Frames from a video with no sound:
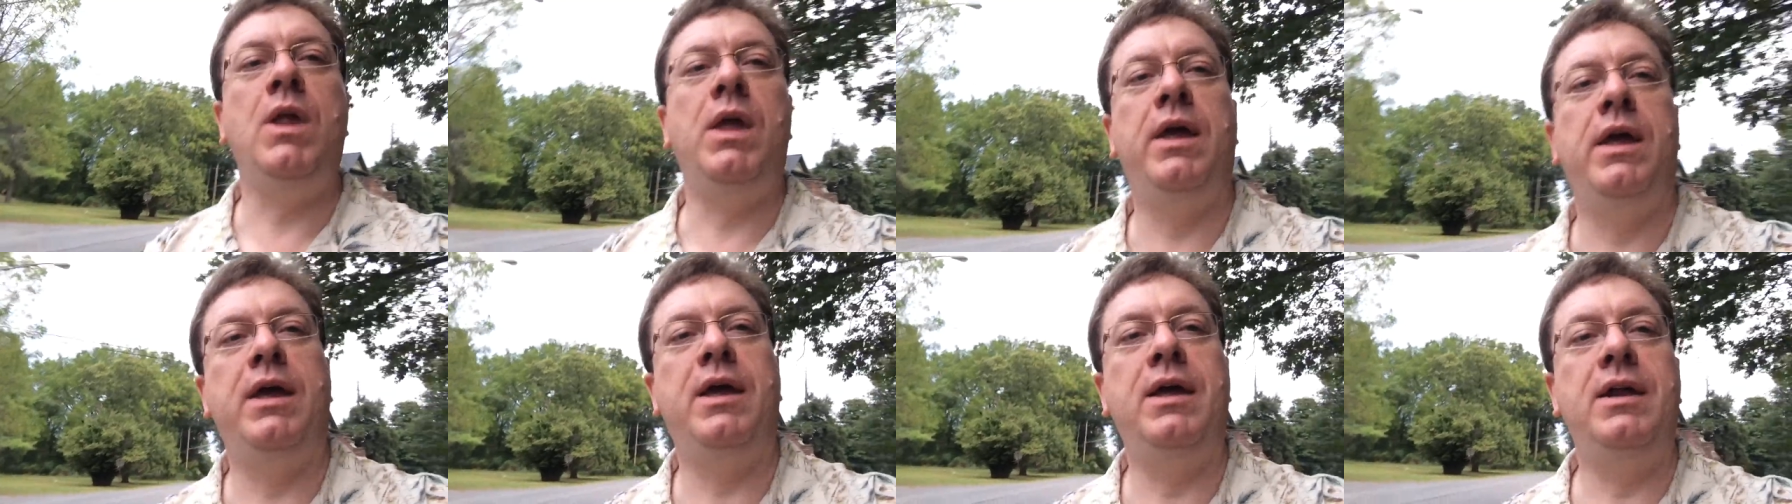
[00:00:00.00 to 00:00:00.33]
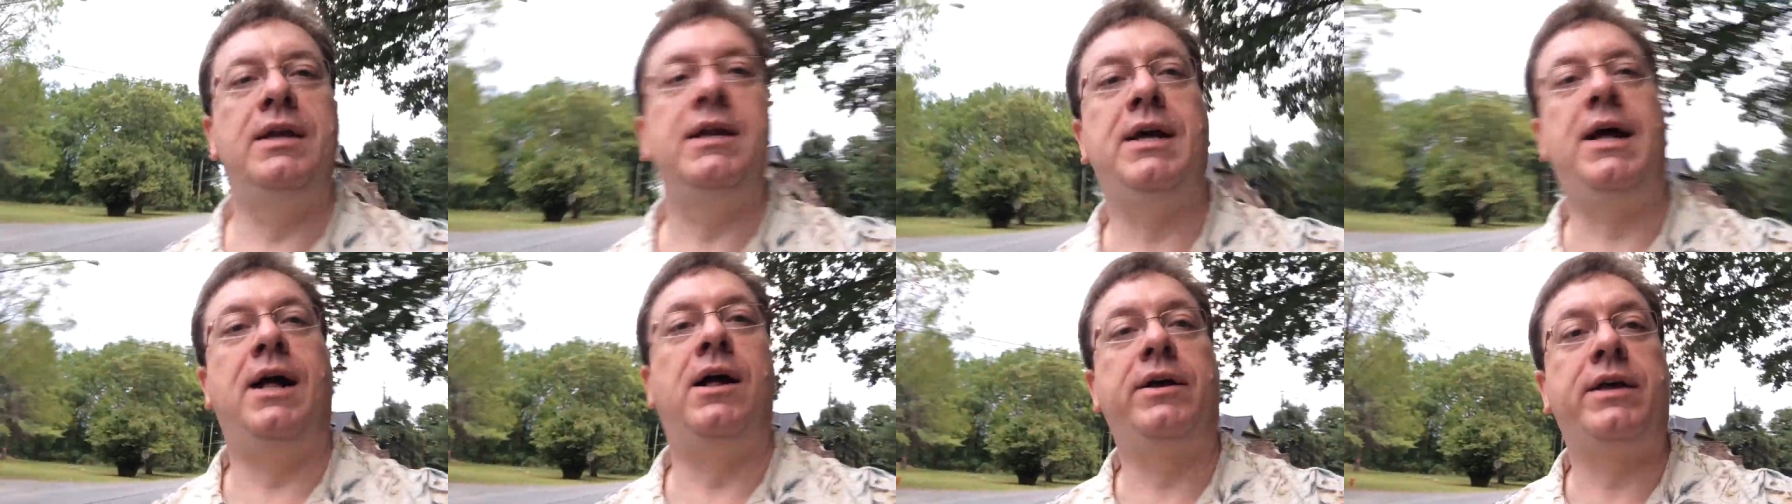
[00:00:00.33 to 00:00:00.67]

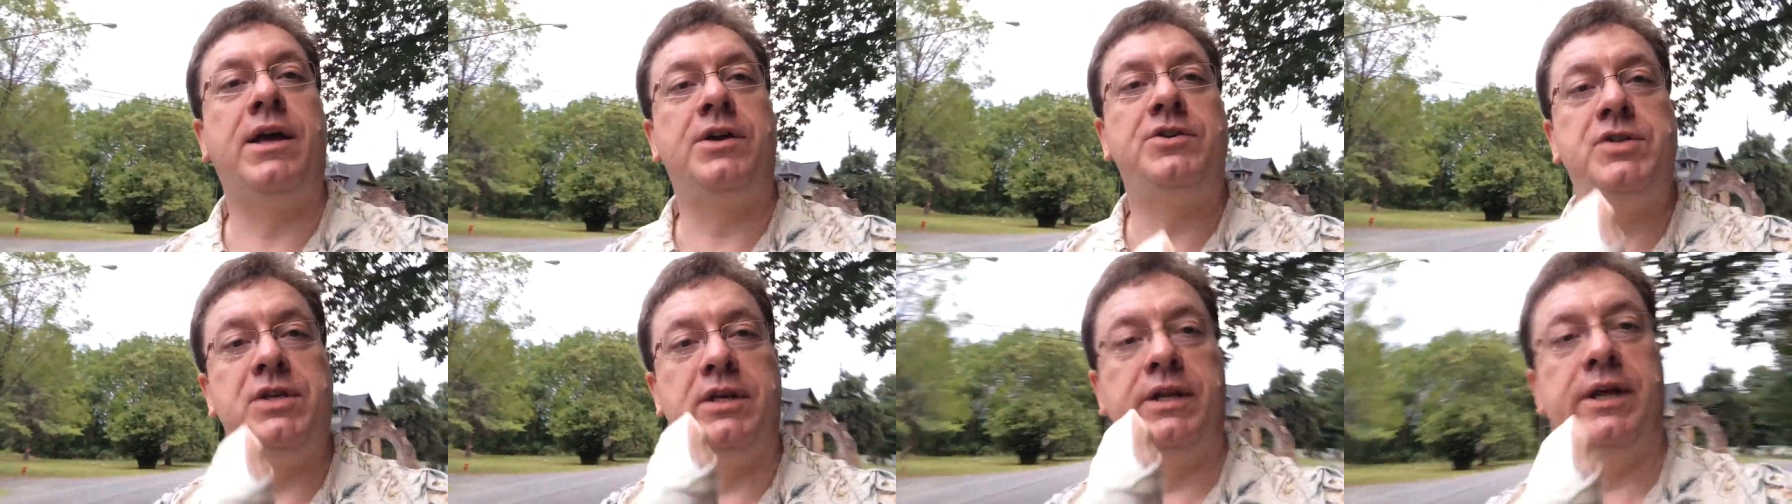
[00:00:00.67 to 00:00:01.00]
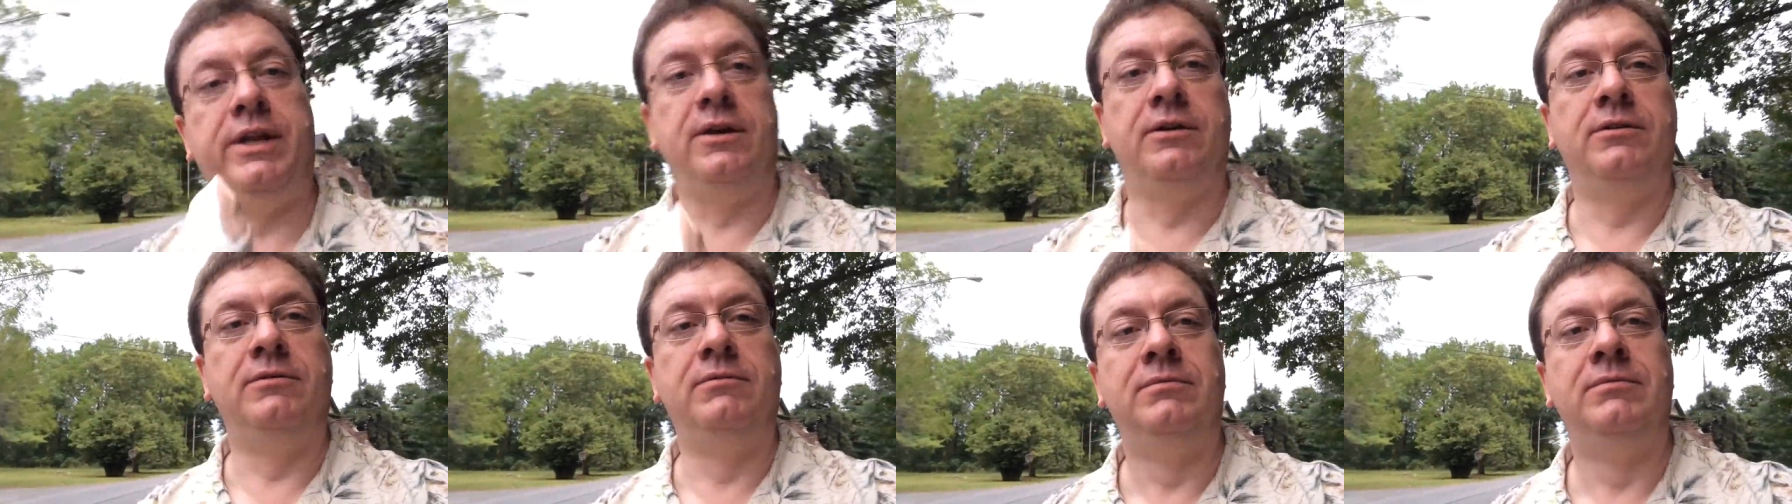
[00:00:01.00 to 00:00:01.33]
And I'll catch you
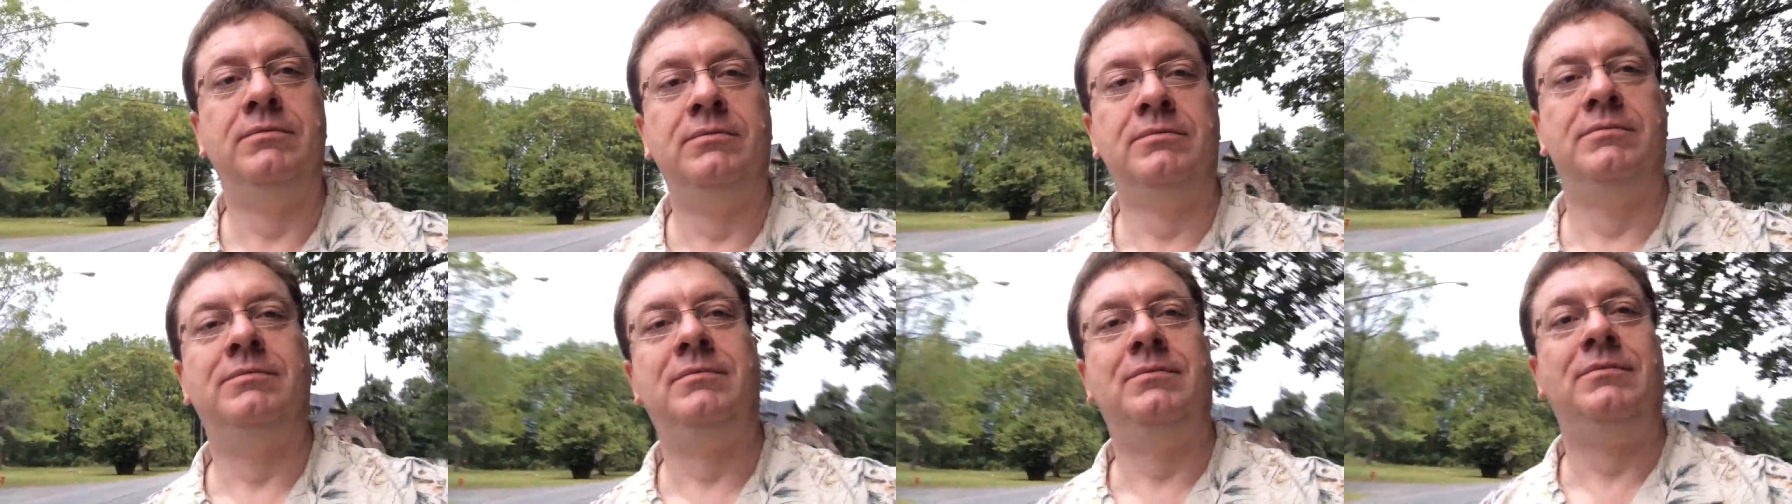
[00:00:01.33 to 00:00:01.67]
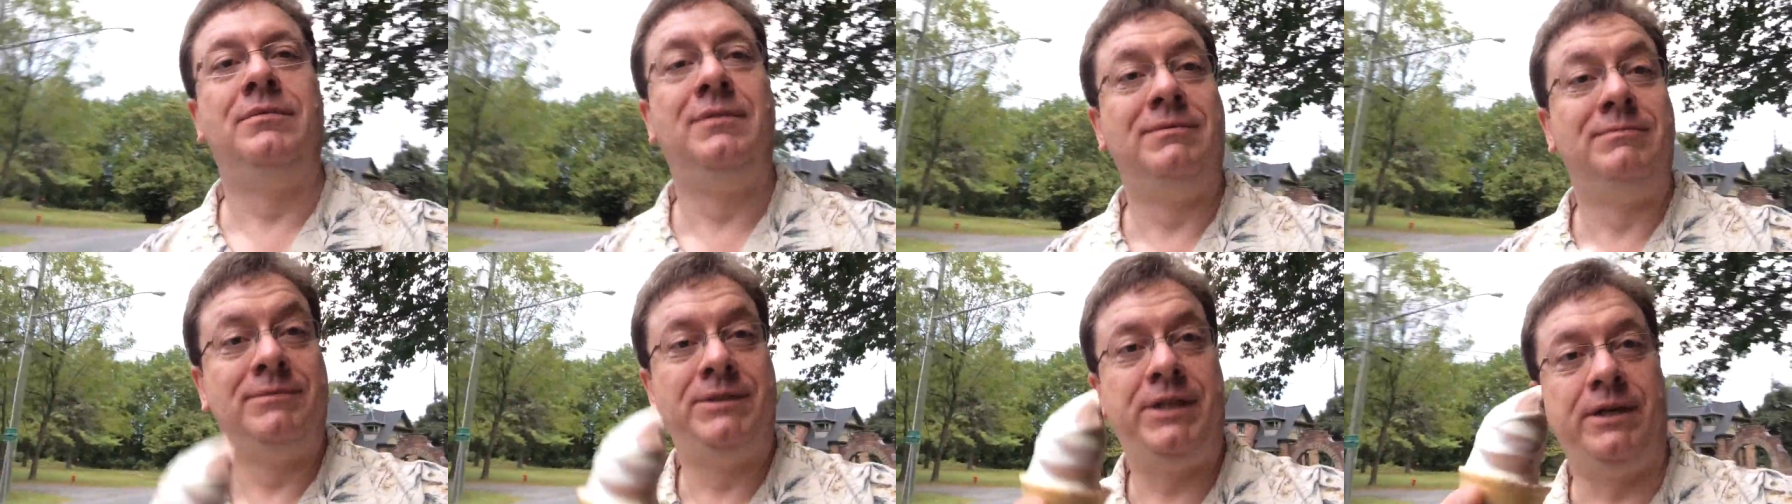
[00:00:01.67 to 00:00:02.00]
later.
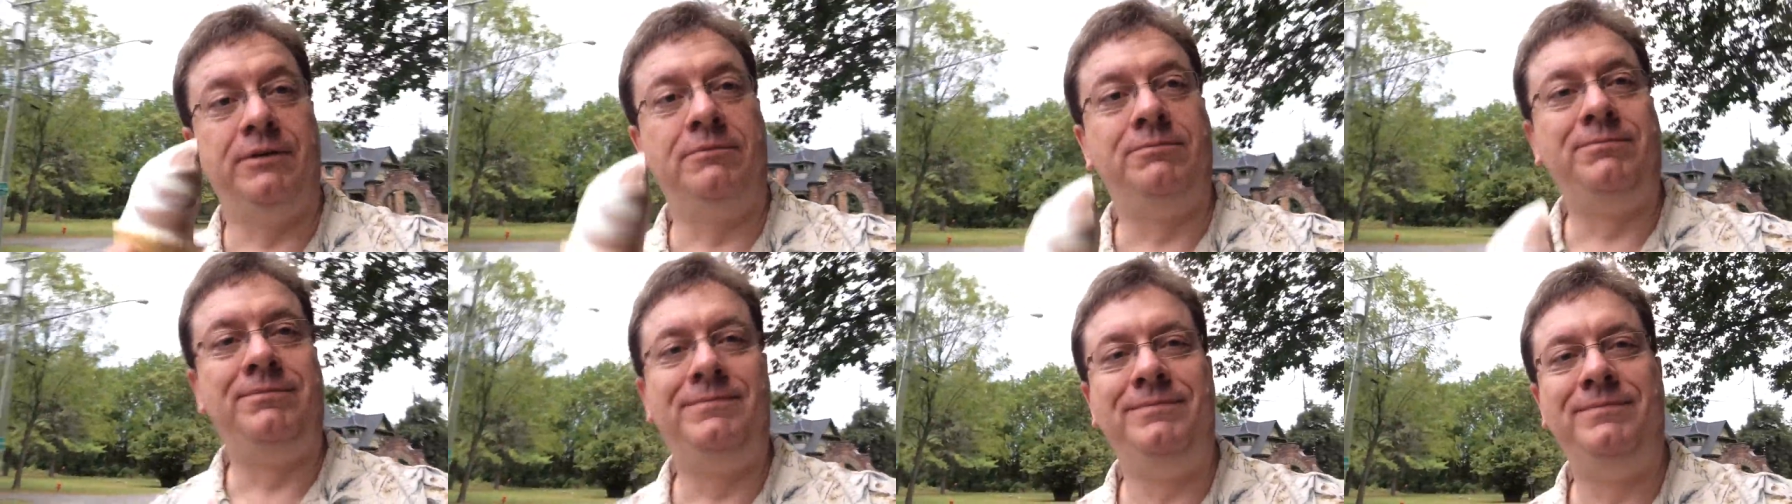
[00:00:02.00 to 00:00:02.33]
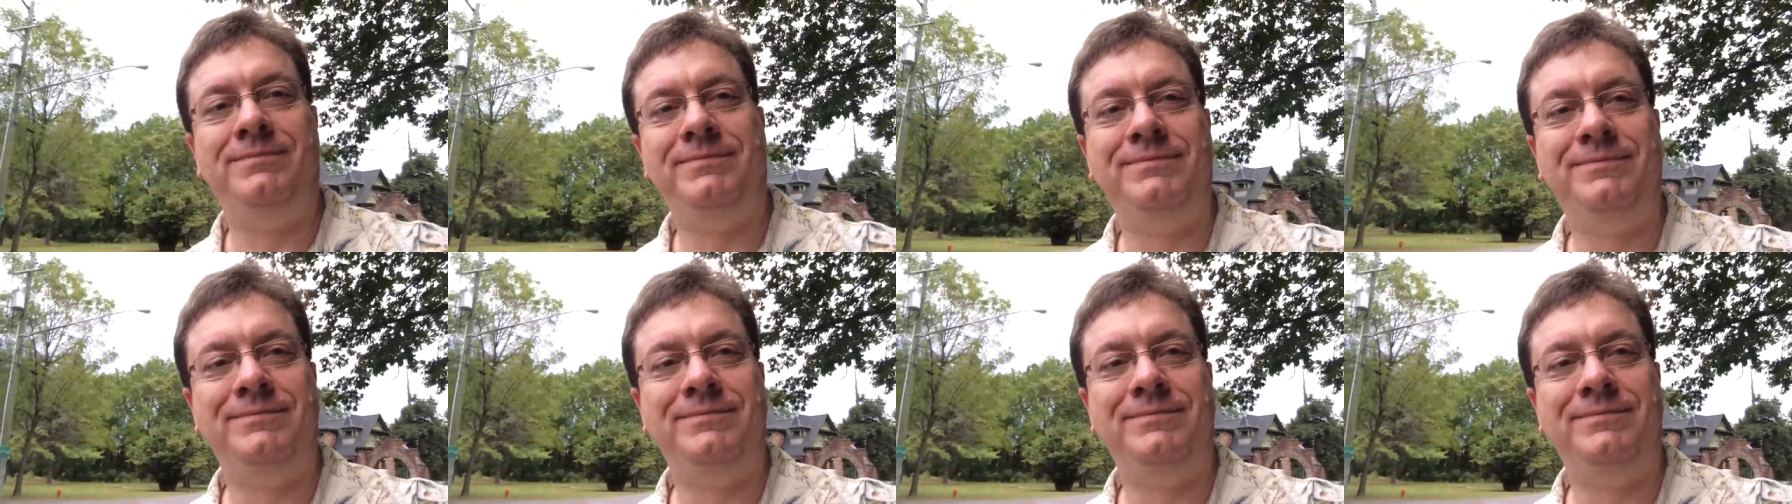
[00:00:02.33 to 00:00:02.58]
See ya.